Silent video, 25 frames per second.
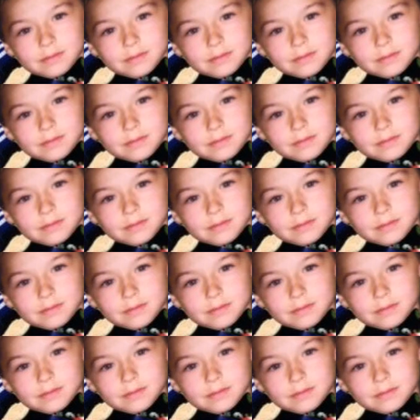
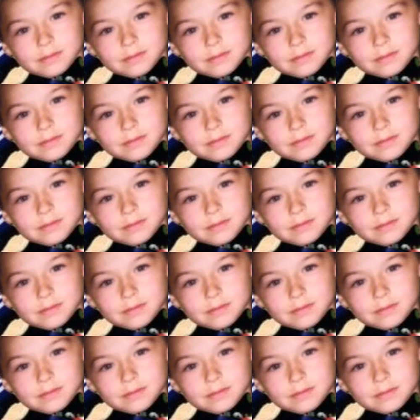
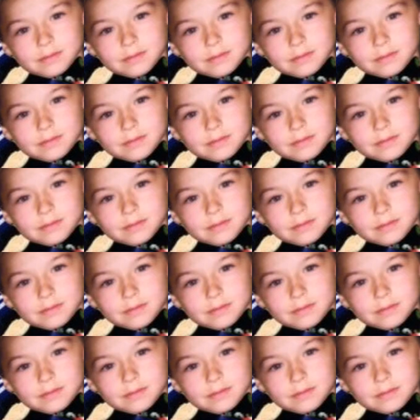This person isn't speaking.